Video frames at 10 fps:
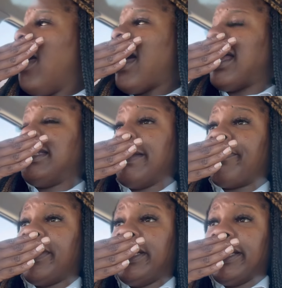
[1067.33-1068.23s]
I did
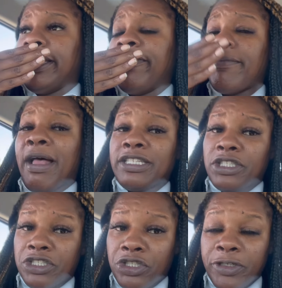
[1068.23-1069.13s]
pretty good. Even my
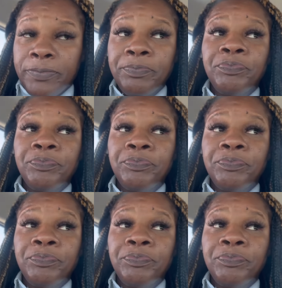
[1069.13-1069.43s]
sister,